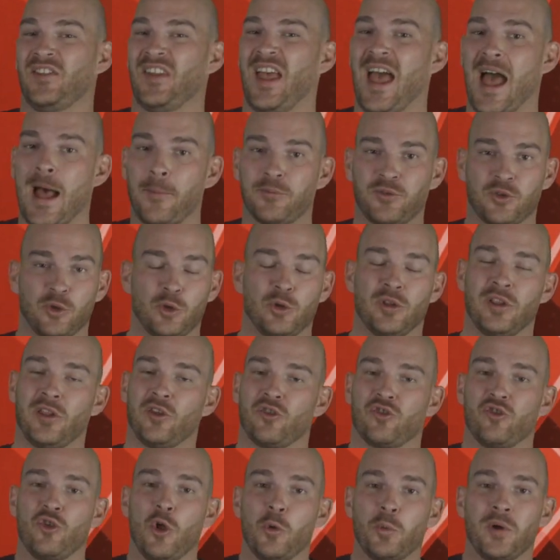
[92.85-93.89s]
Absolutely,
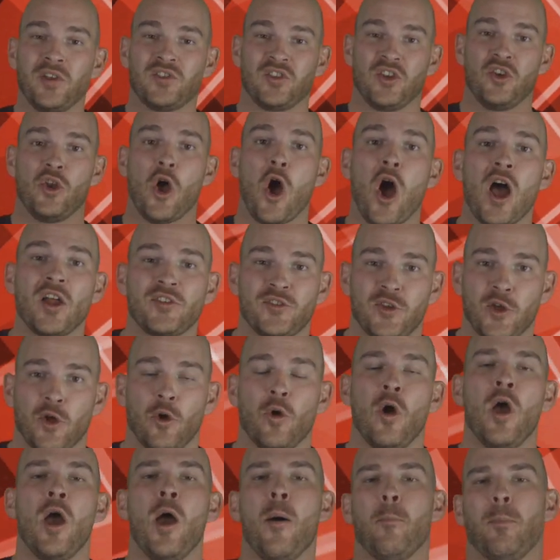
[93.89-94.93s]
there's no reason not to,
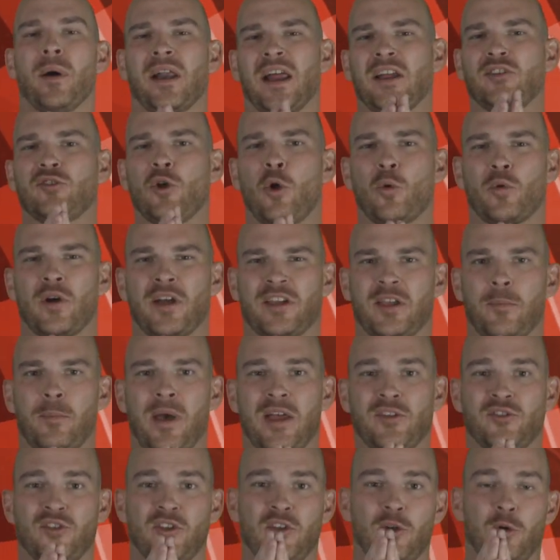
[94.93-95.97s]
but I don't
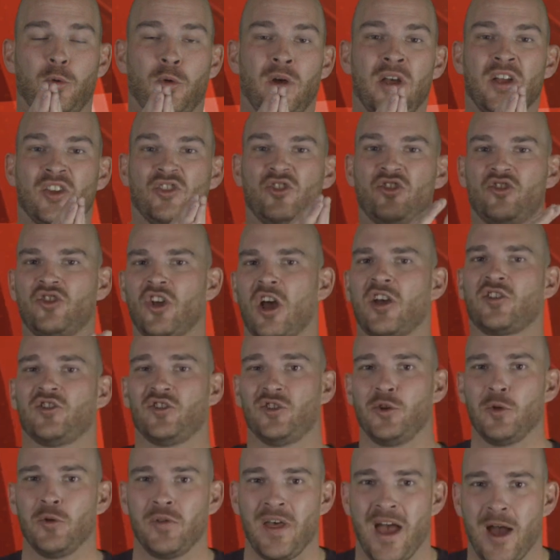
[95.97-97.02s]
recommend you
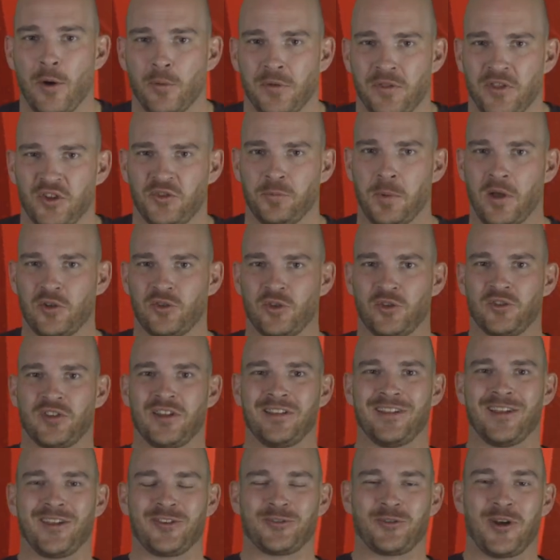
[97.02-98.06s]
just do that with a
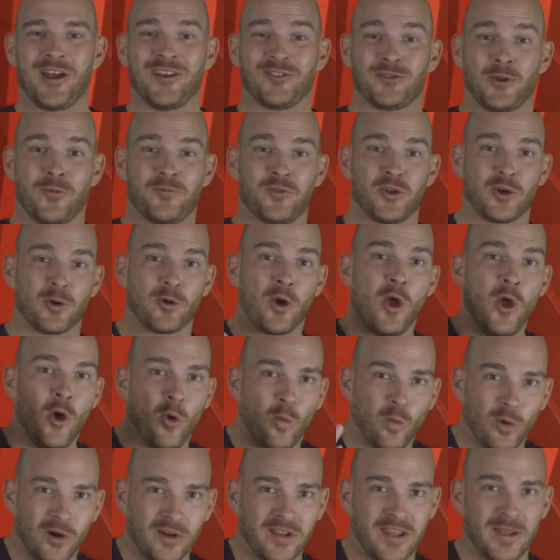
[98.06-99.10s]
specialty list, right? So if you're
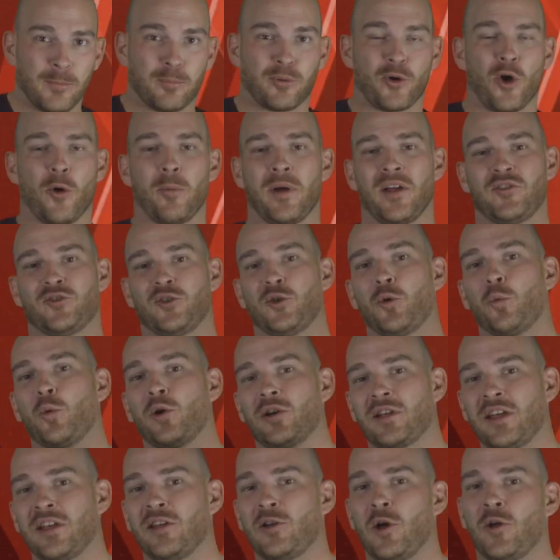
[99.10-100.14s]
working probates or you're
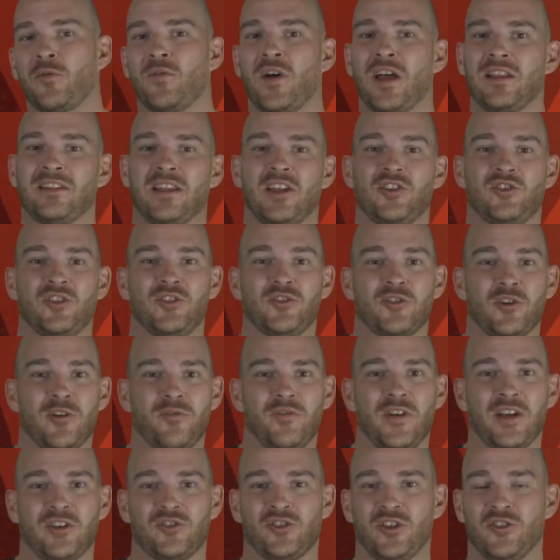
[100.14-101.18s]
working code violations or
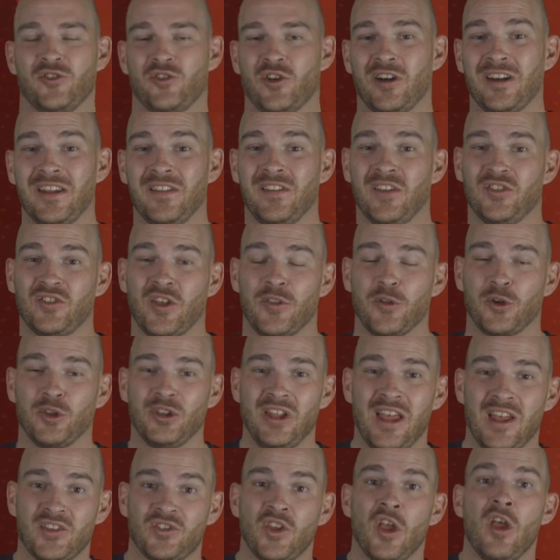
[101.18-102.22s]
evictions or any of these other
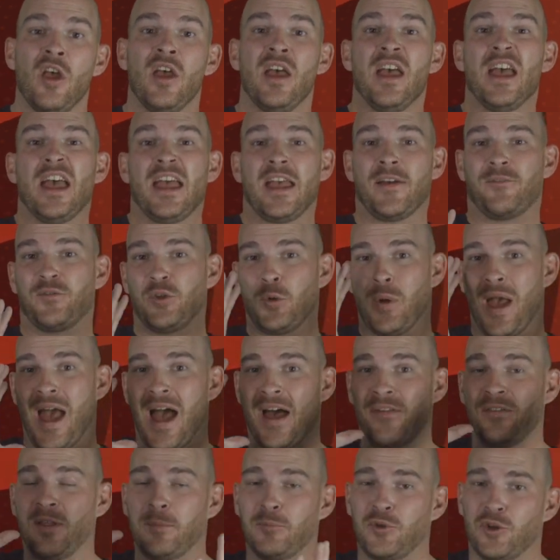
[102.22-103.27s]
lists, if you
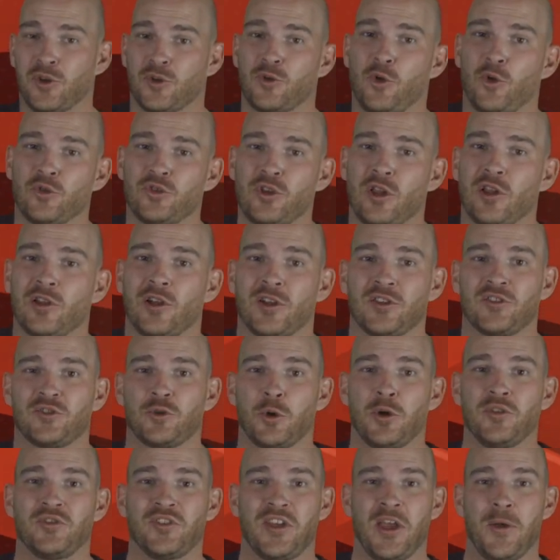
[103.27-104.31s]
add them to your cold calling on
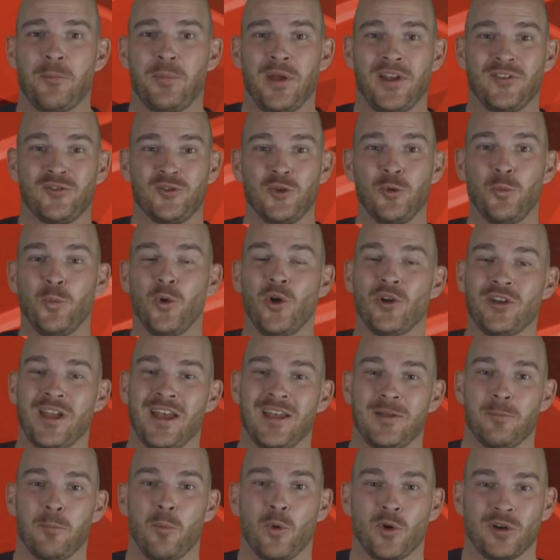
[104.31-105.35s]
steroids campaigns, you will
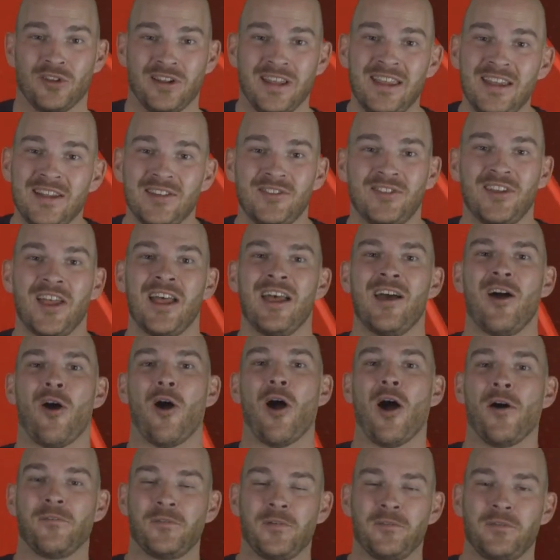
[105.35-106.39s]
get more leads
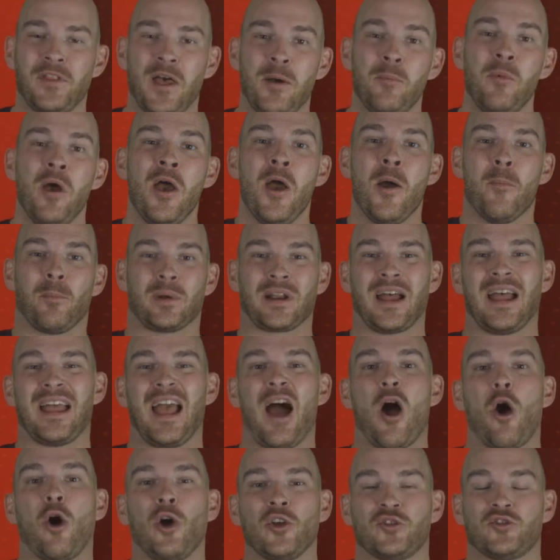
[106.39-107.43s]
off of them, but I
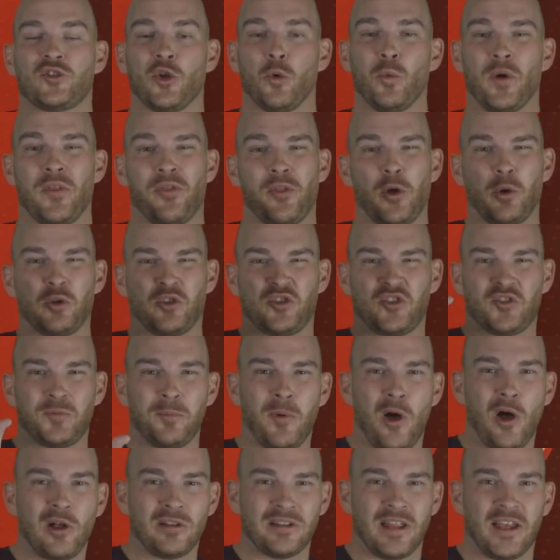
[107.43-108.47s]
also, with those
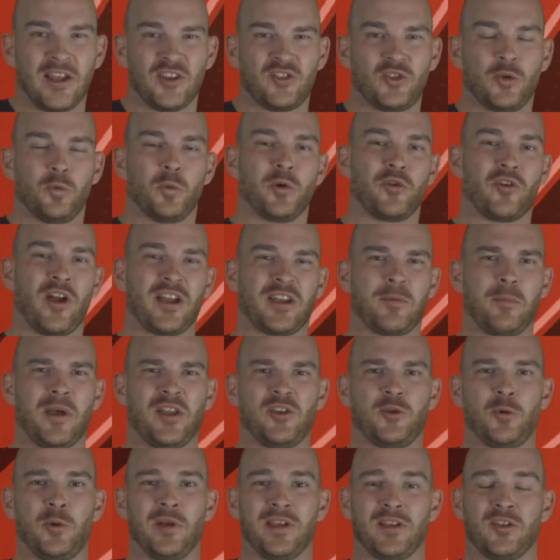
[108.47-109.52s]
small lists, would recommend
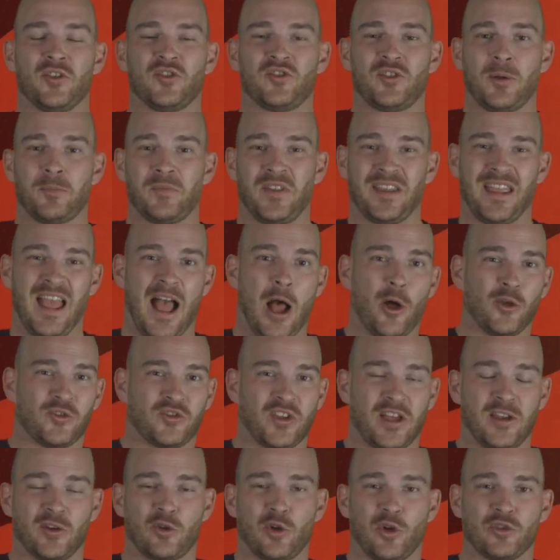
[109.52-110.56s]
doing something
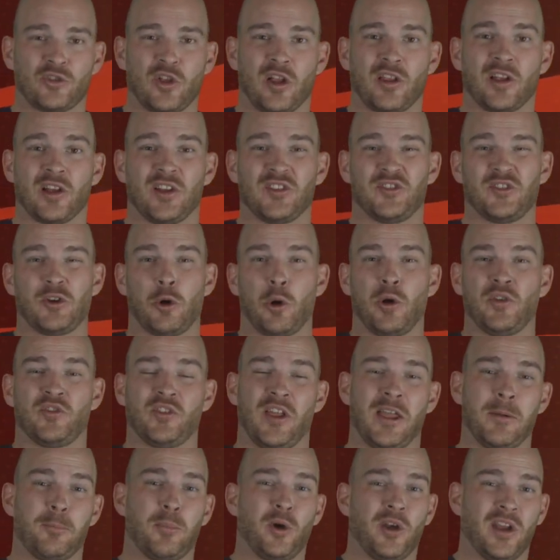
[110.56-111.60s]
outside of cold calling on steroids,
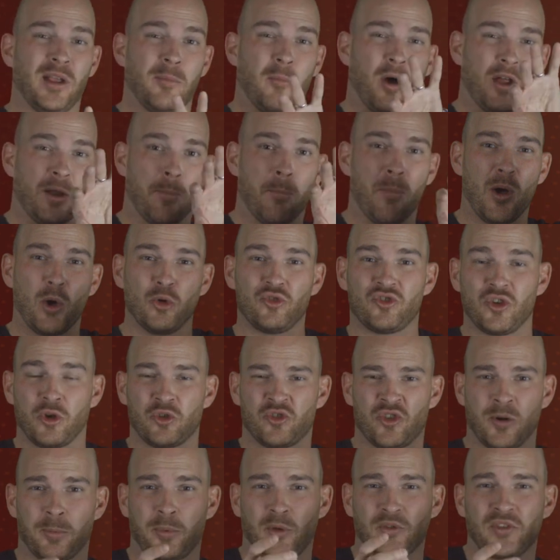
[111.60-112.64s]
like putting them on a Mojo
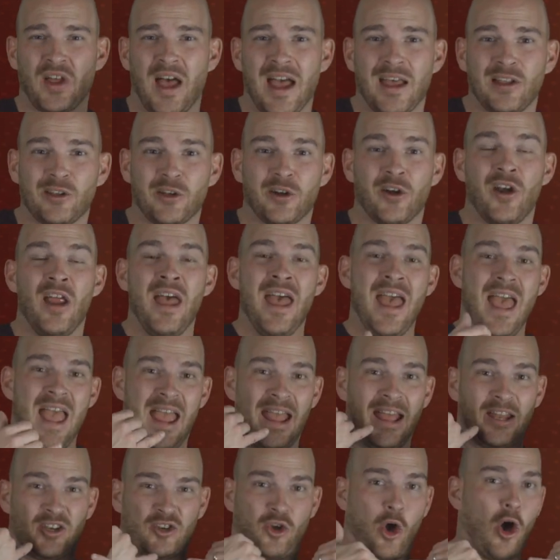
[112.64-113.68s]
triple dialer
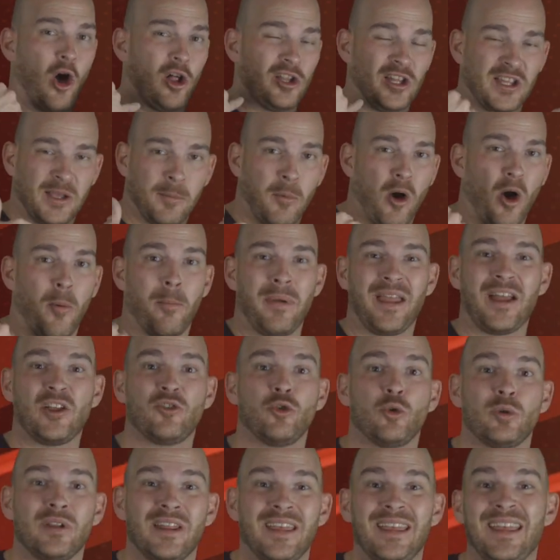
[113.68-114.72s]
and calling them all
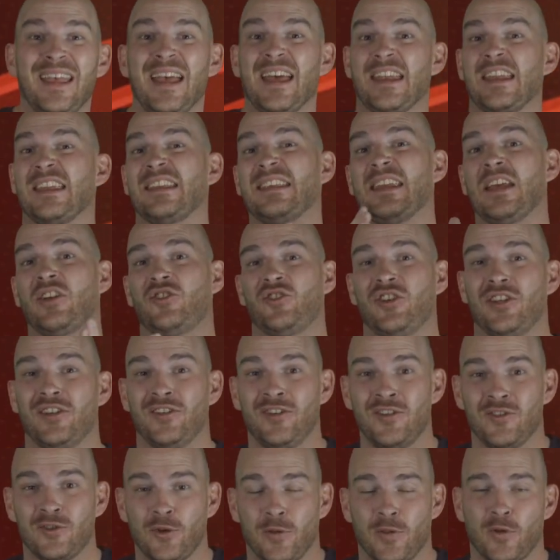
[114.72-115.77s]
manually in
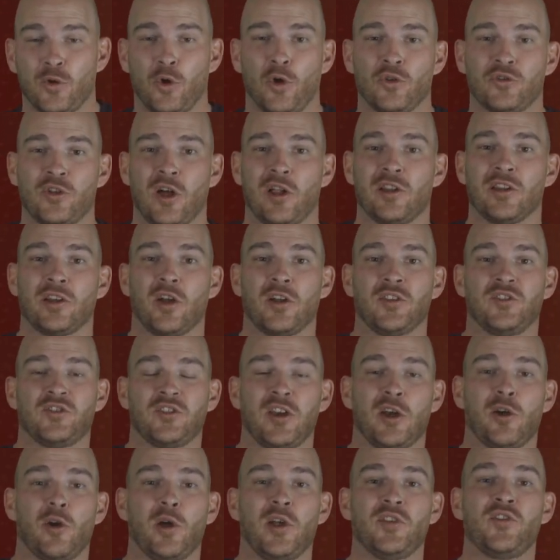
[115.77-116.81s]
addition to the cold calling on
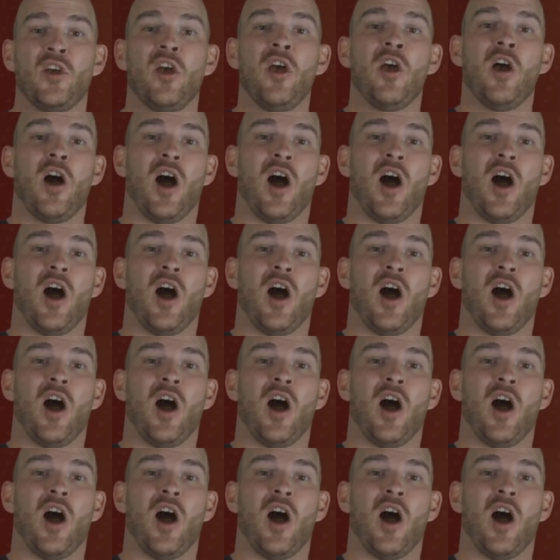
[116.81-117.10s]
steroids.